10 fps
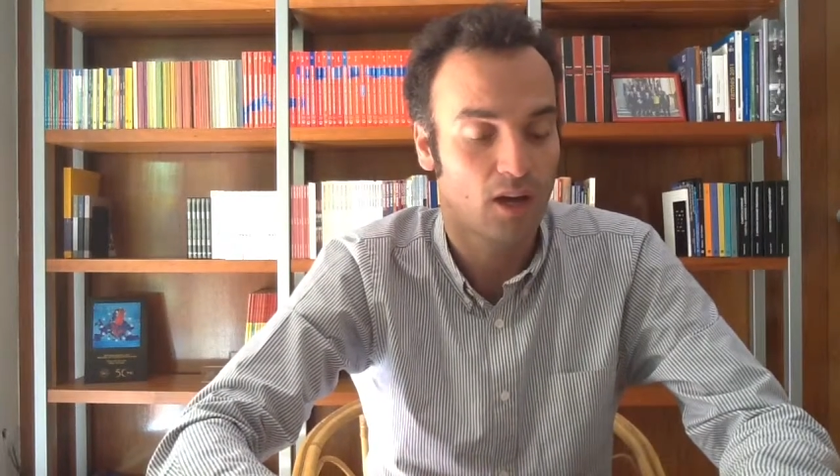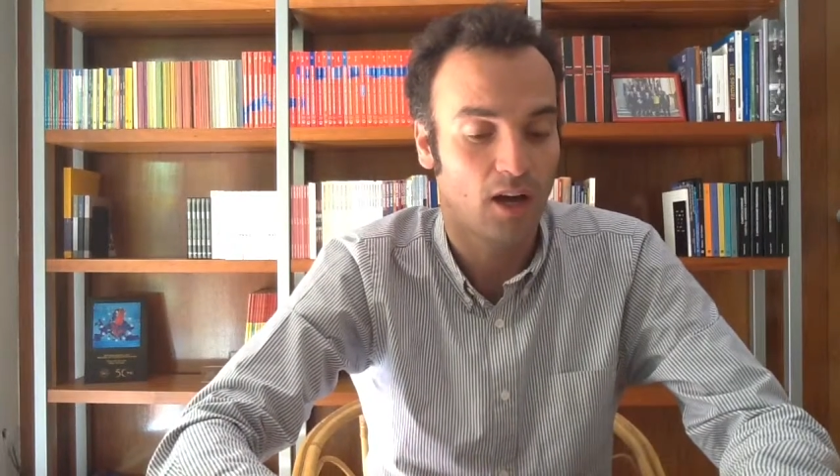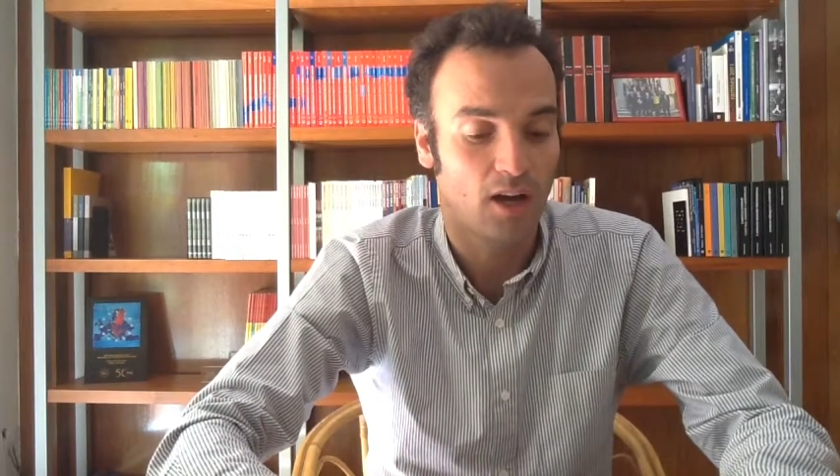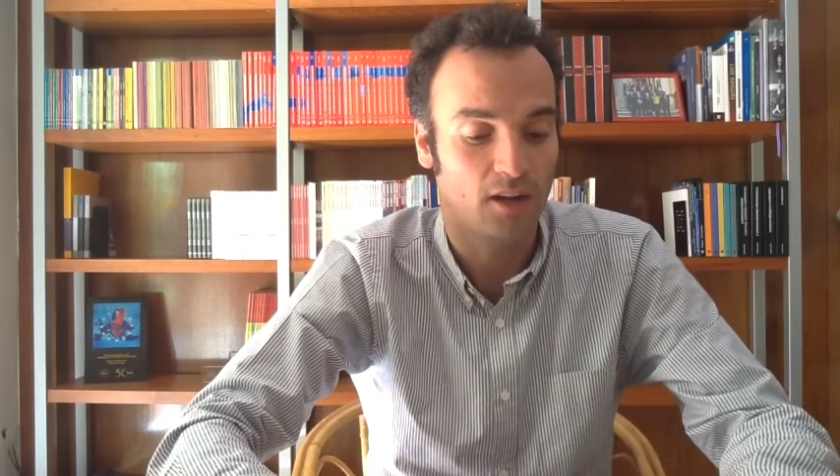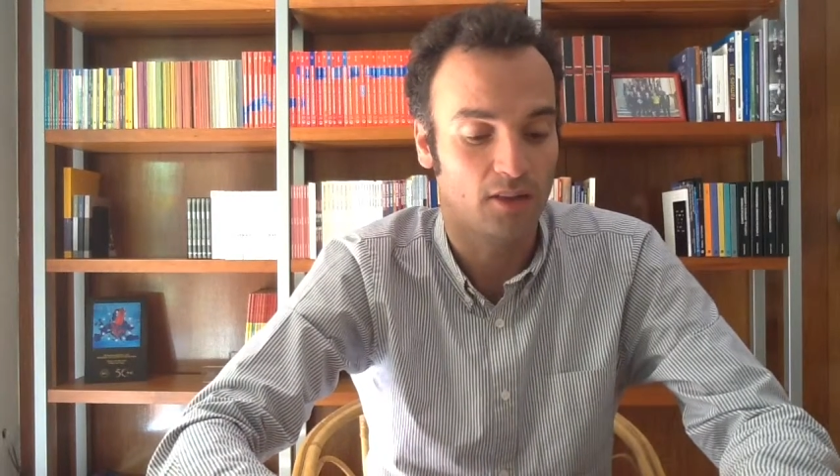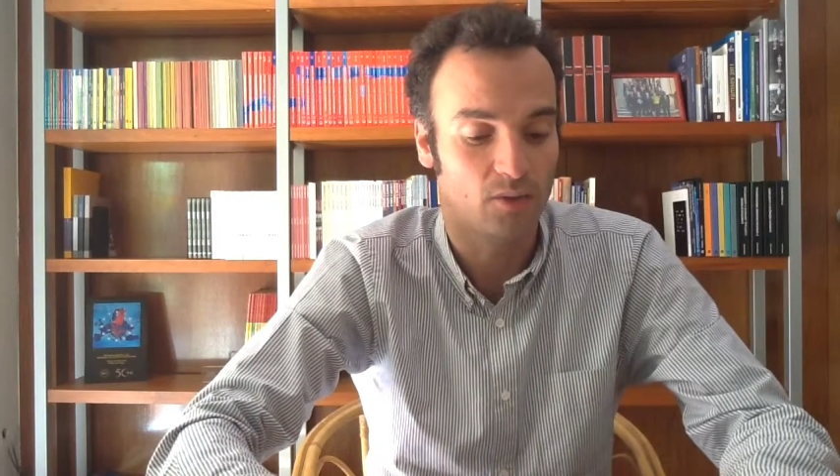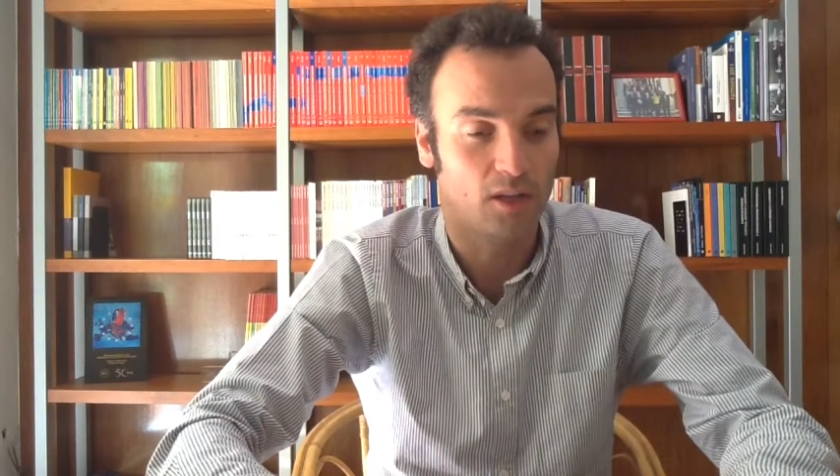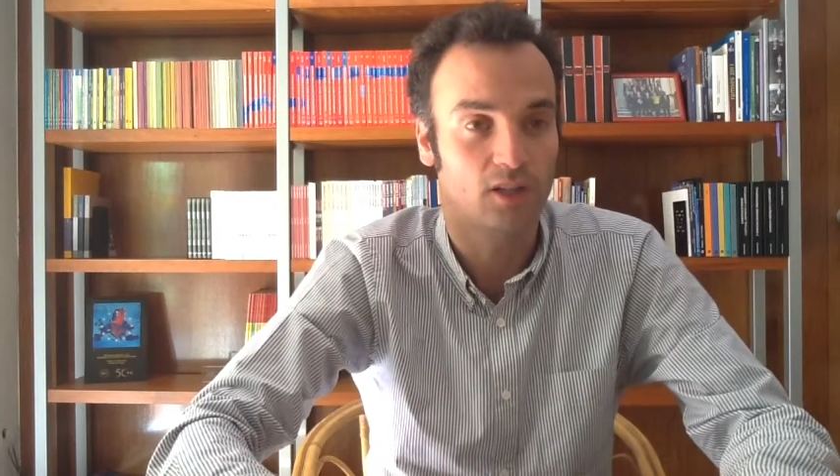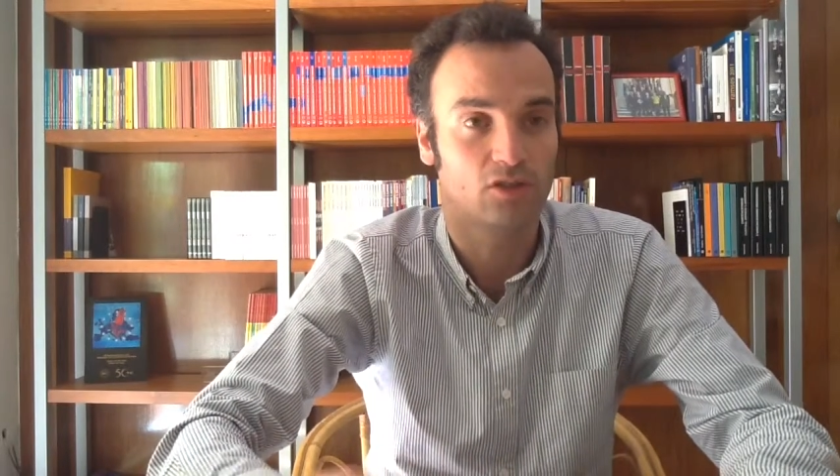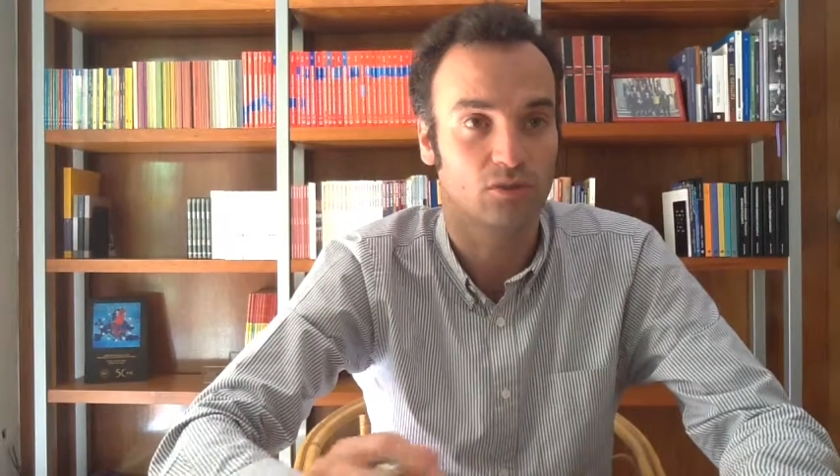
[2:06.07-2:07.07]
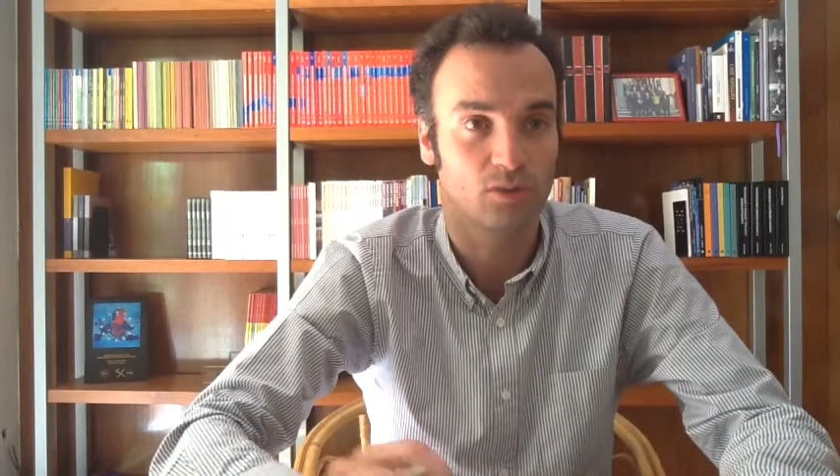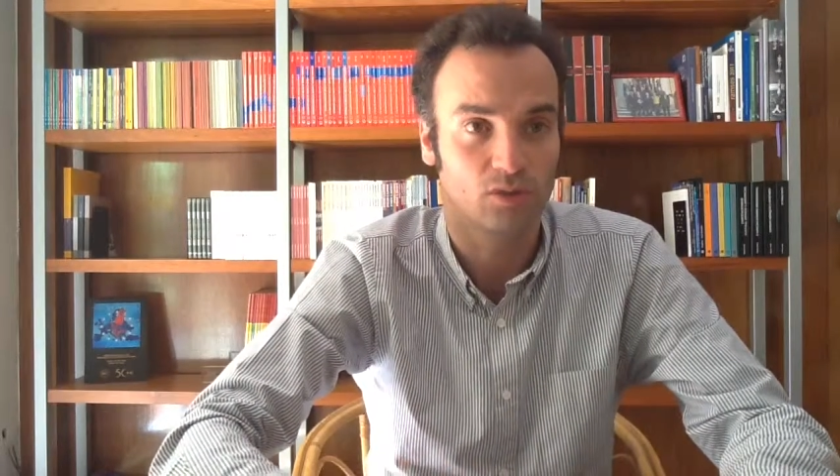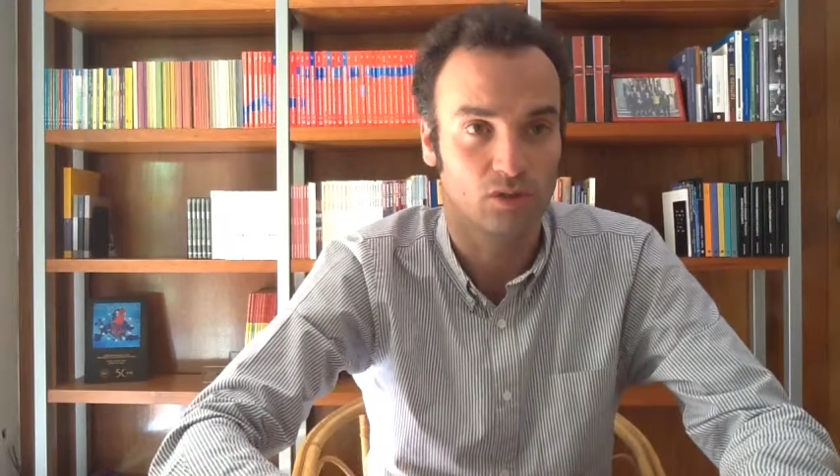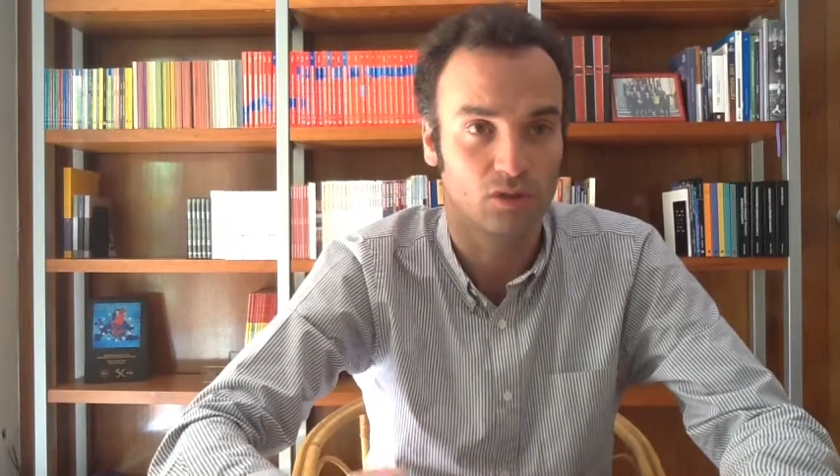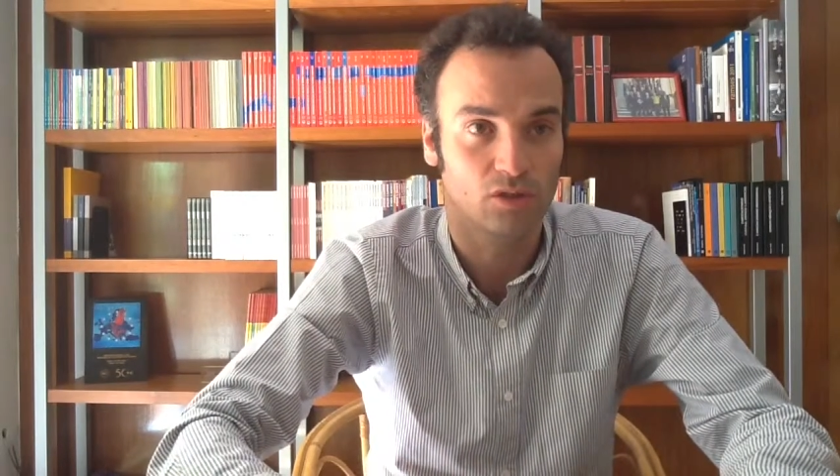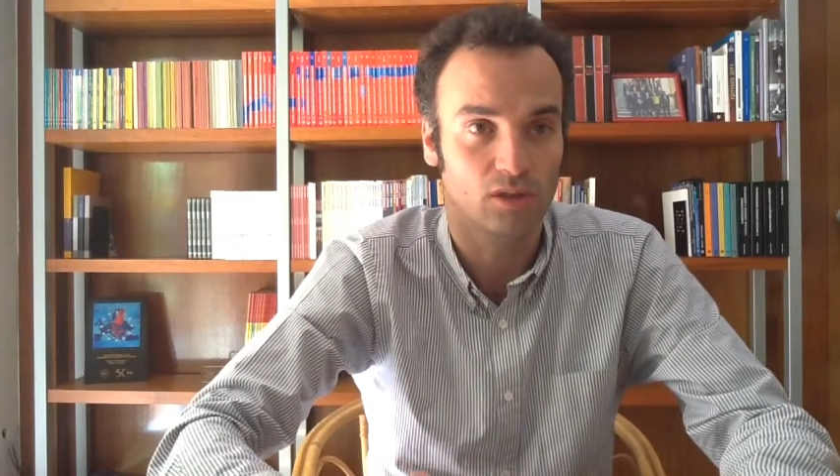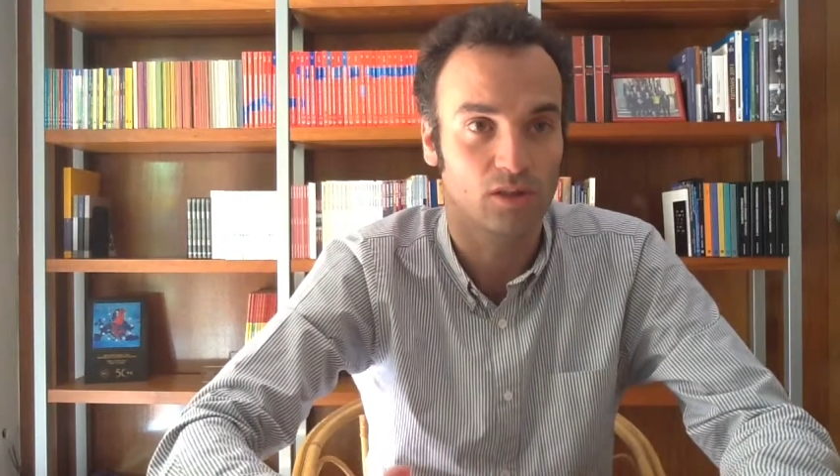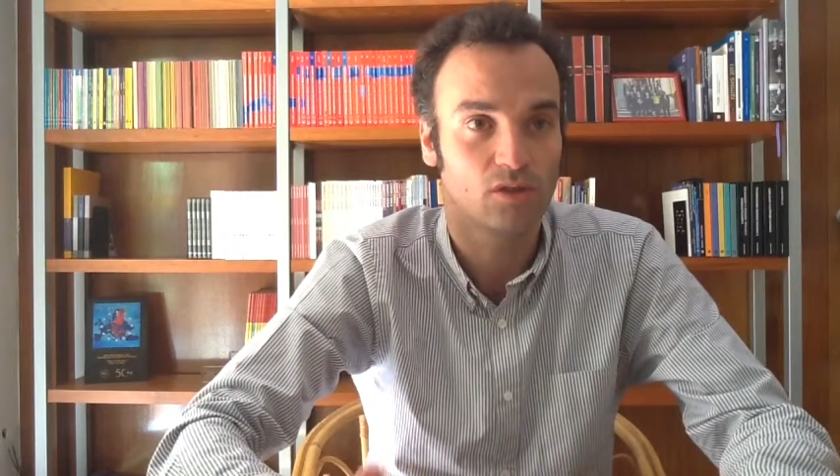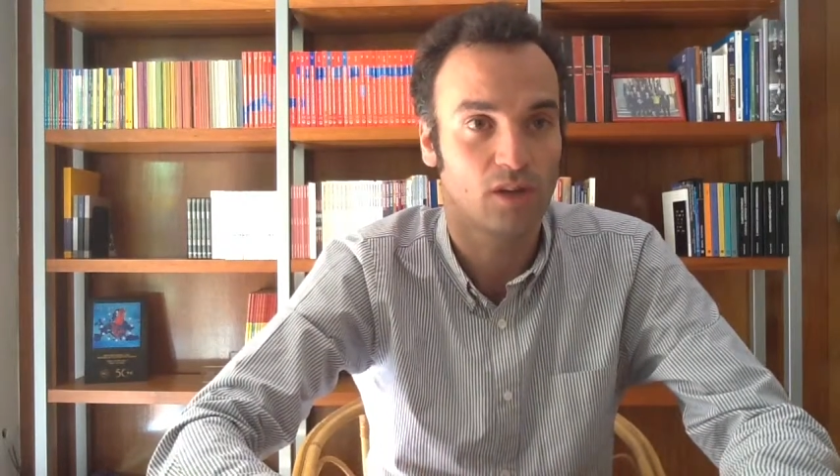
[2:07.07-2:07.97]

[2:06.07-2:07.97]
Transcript: the relations between the EU and the